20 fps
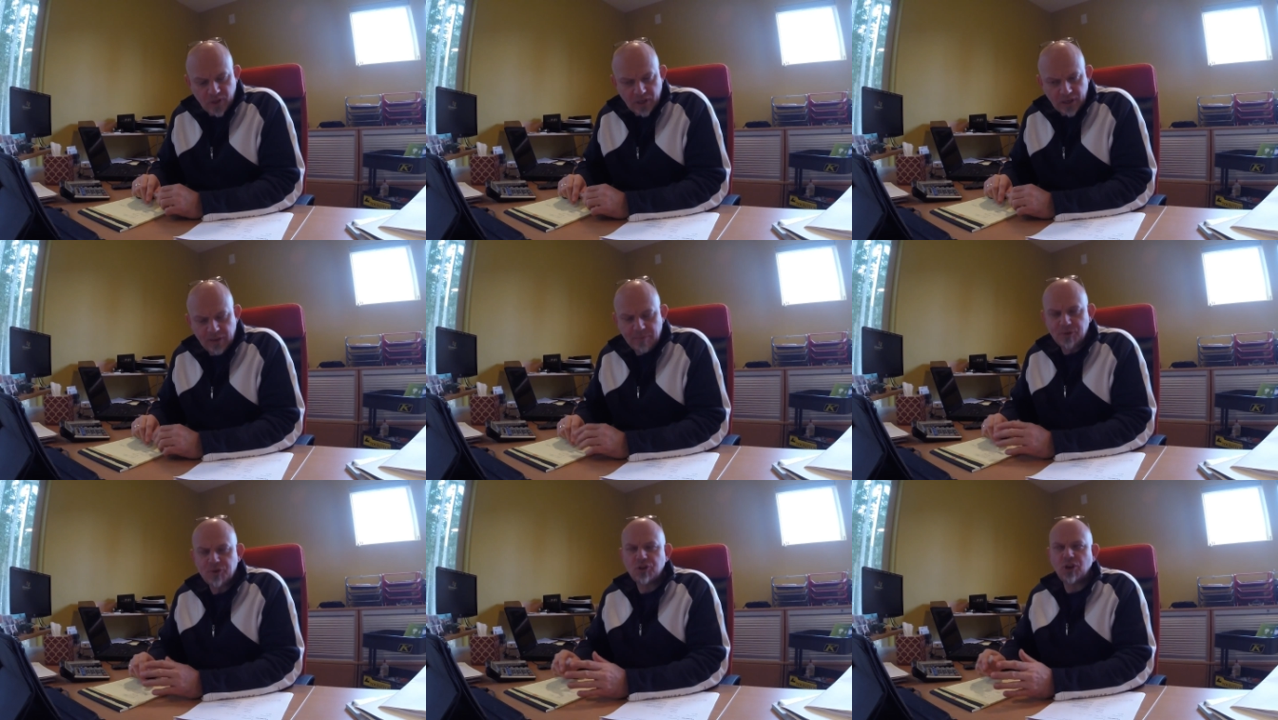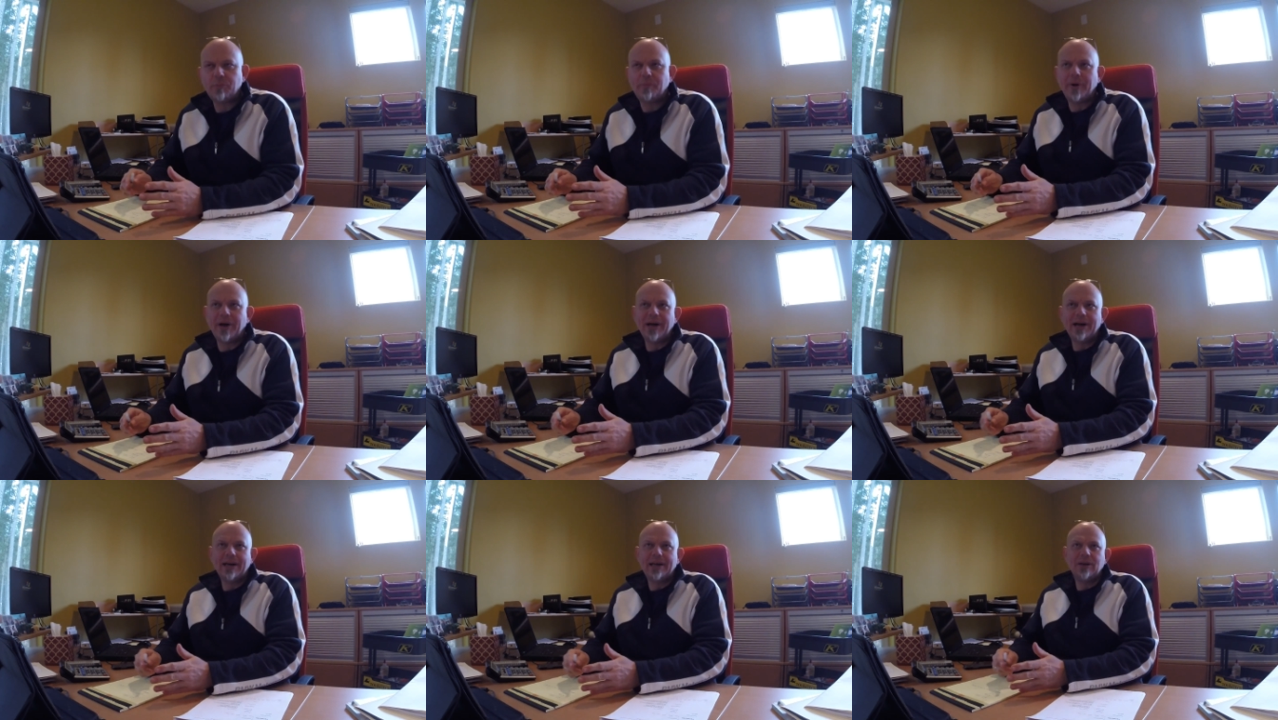Let me start
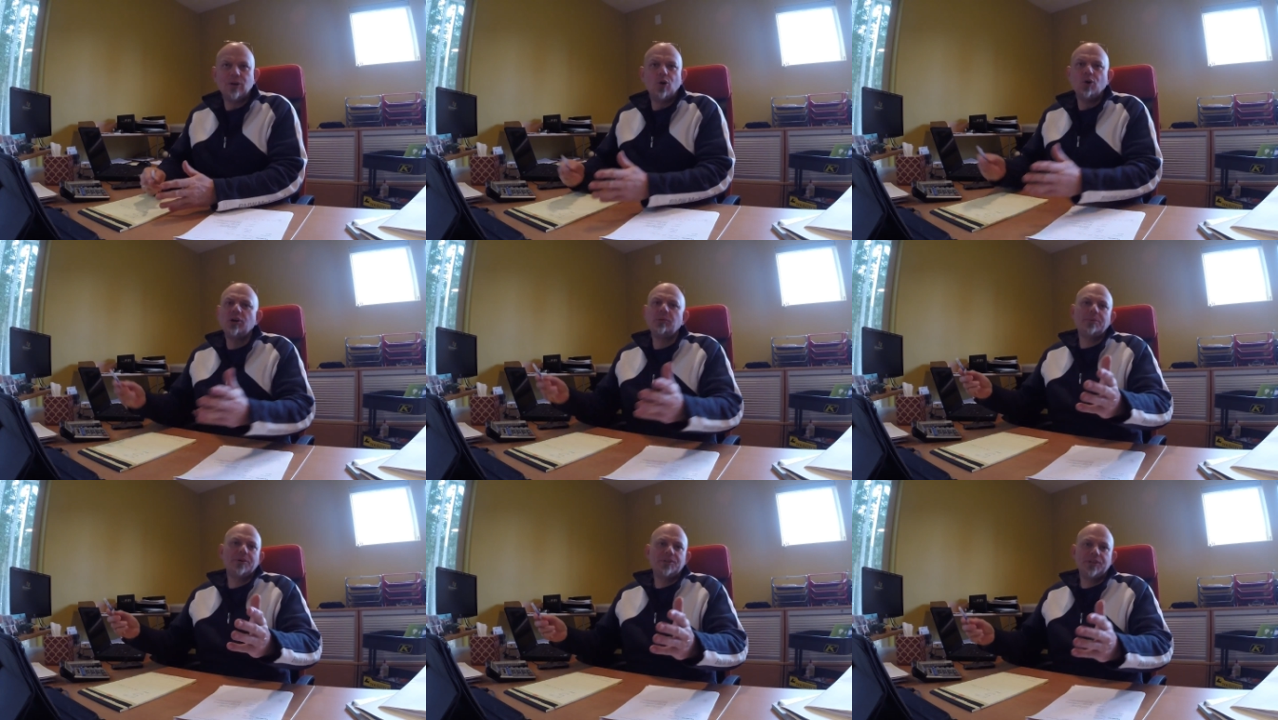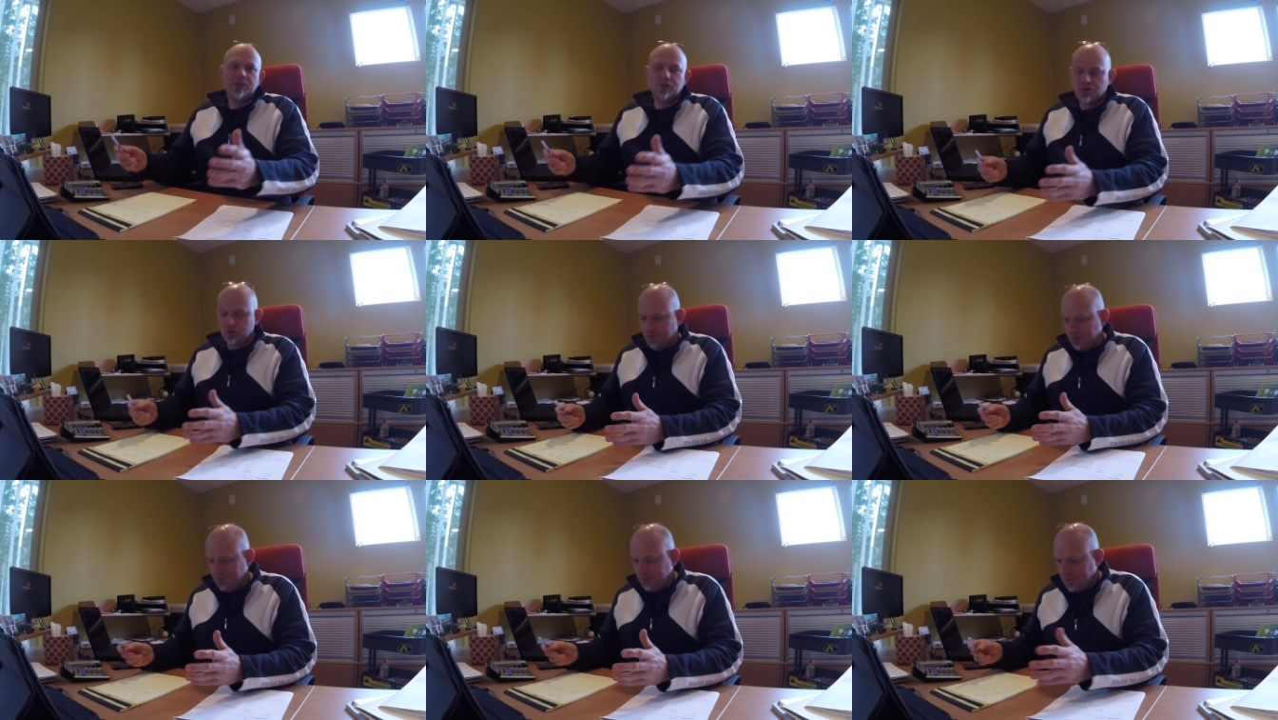by earning
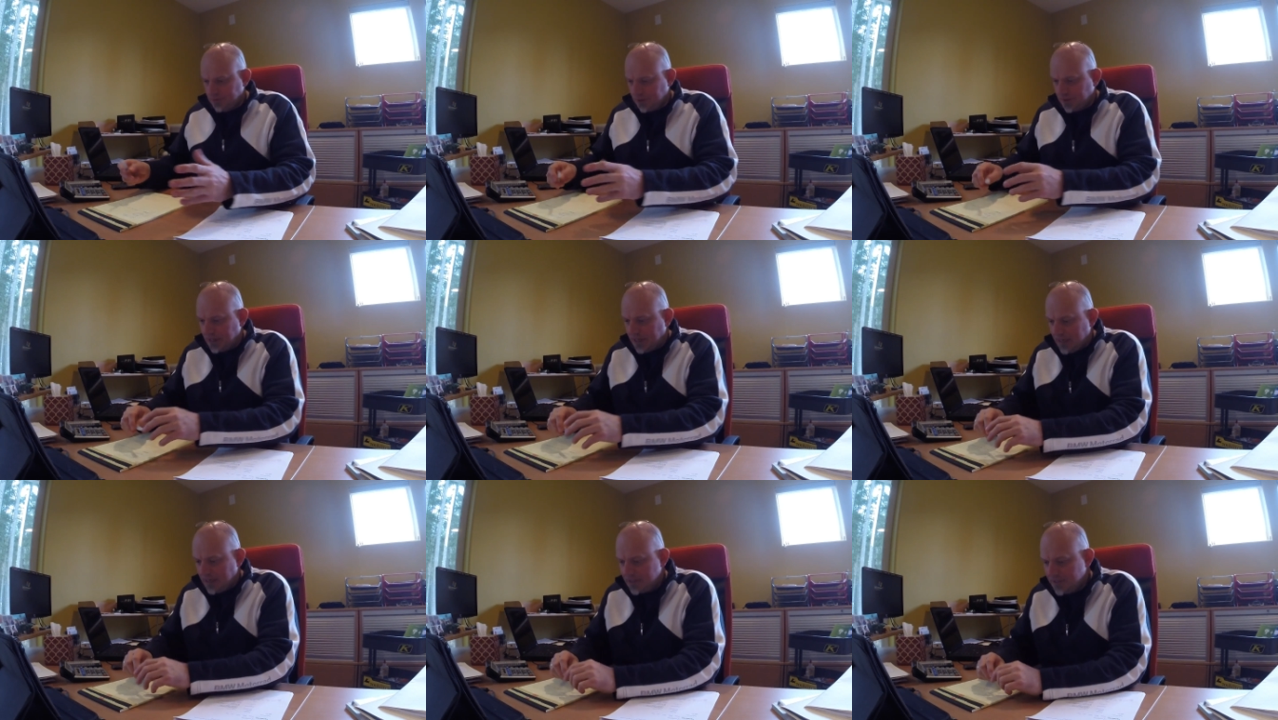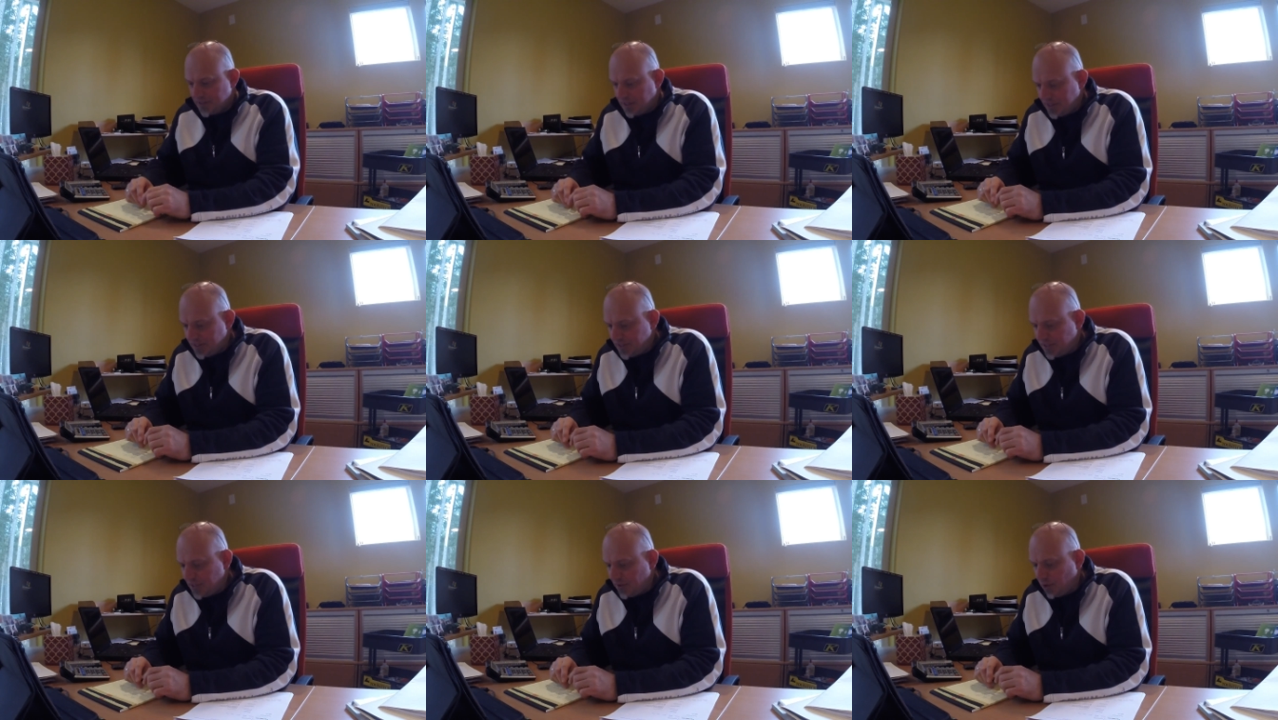potential. Okay, let's
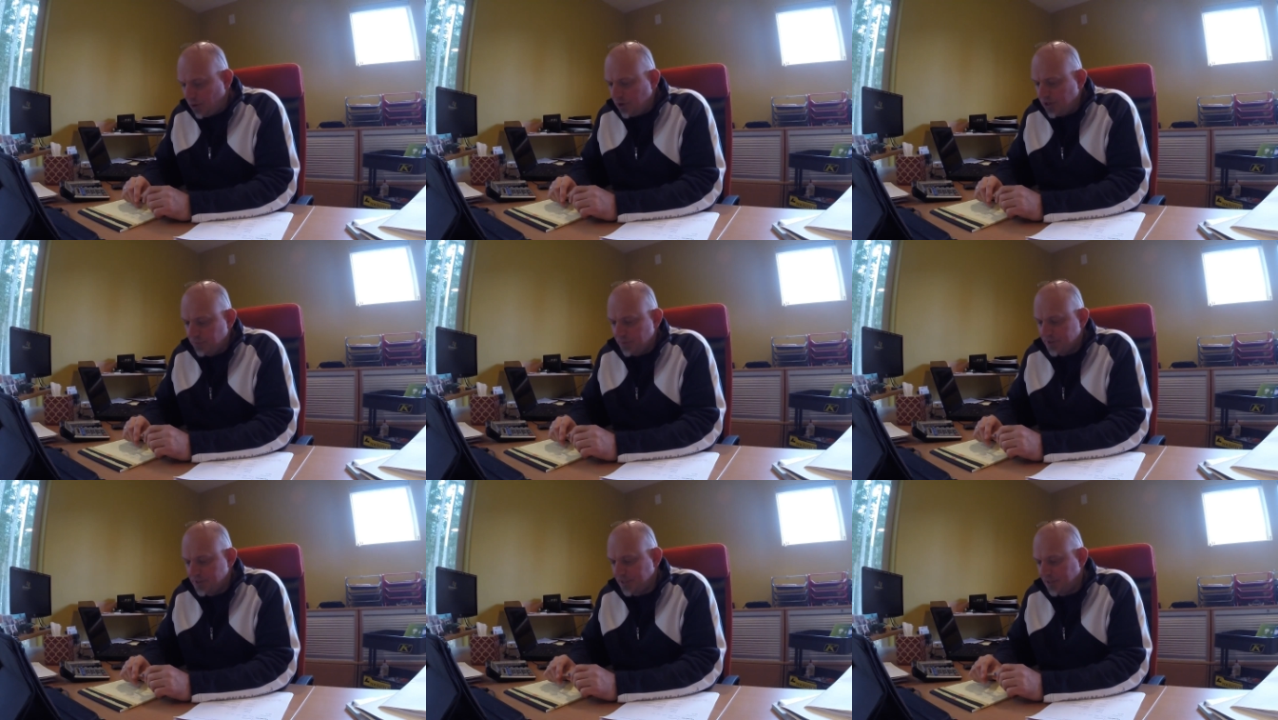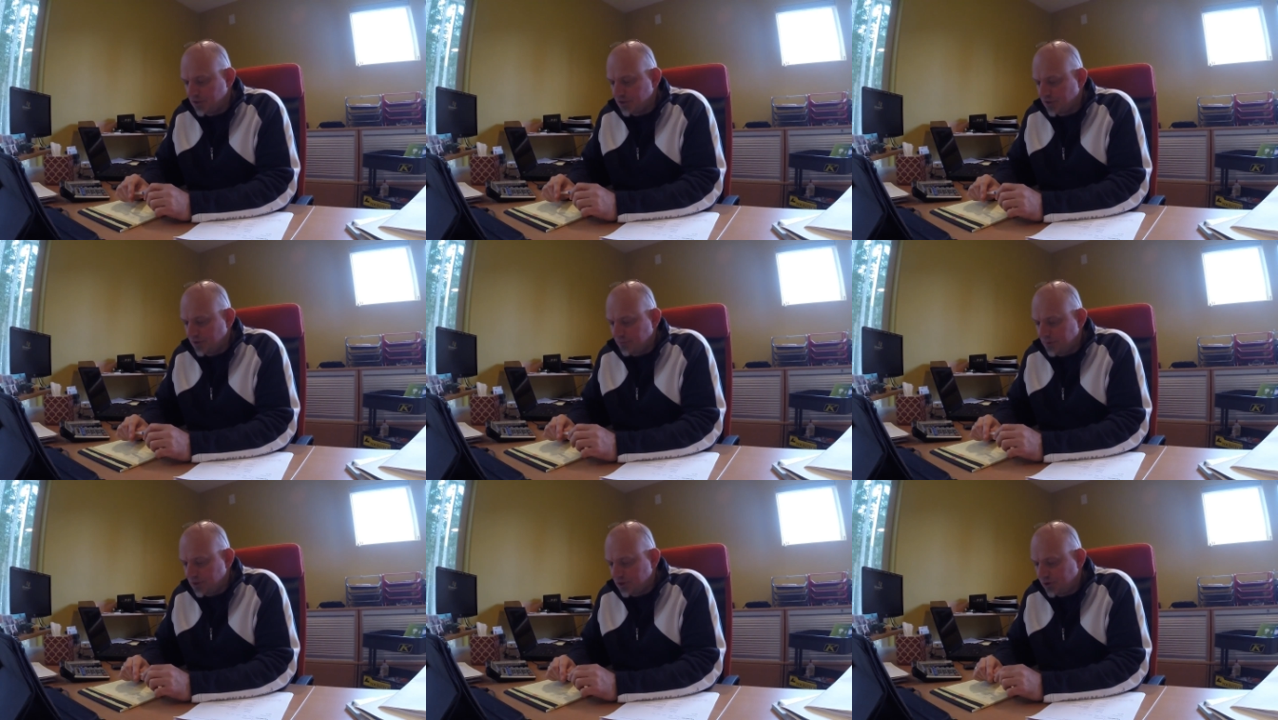see earning
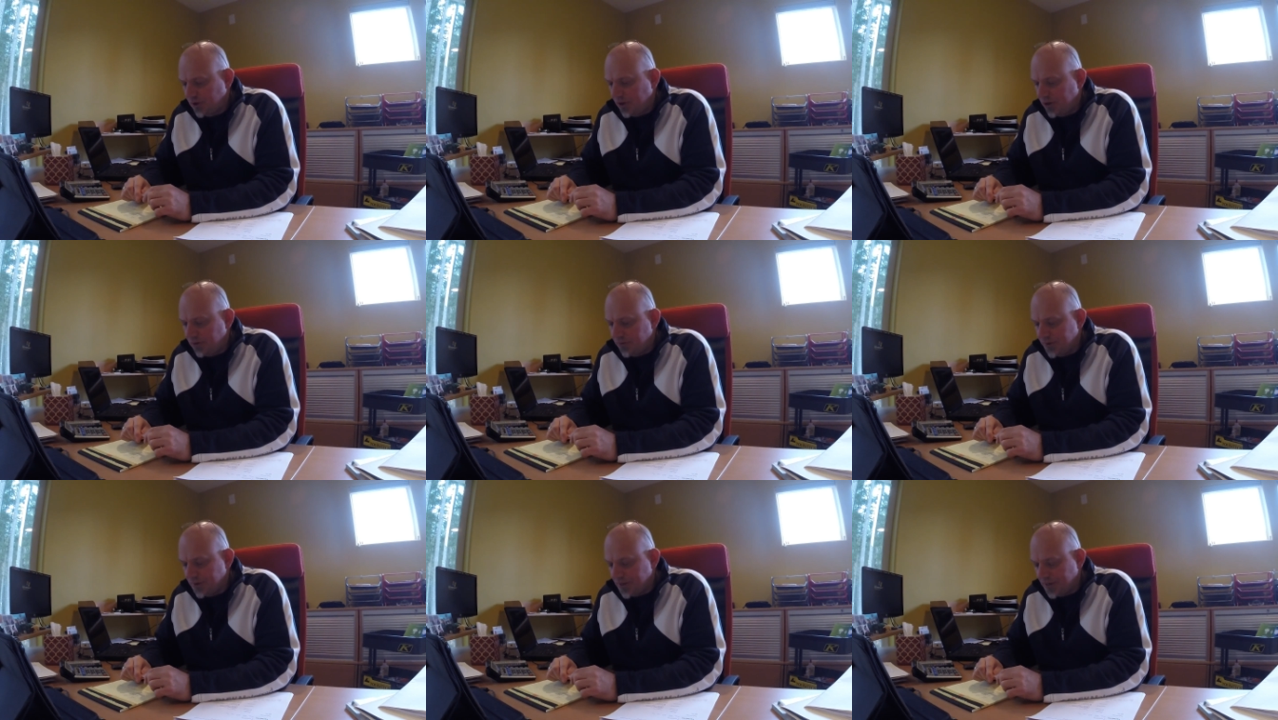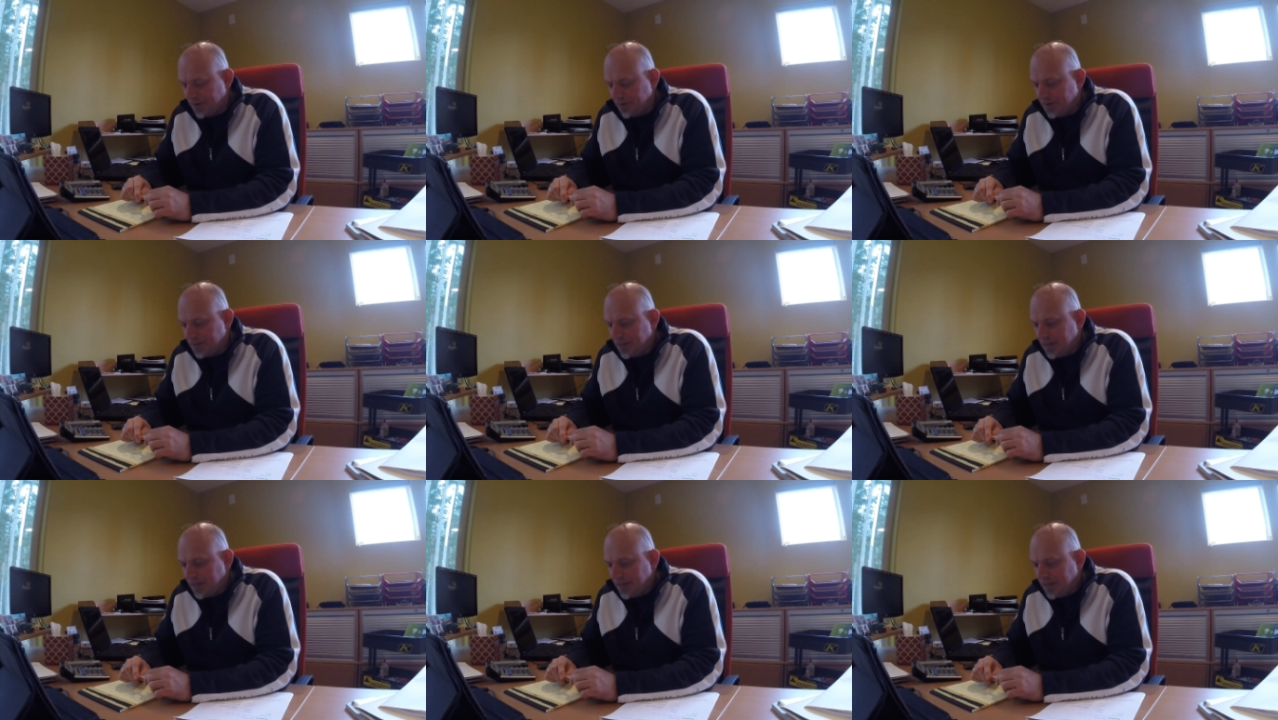potential. Let me start over there.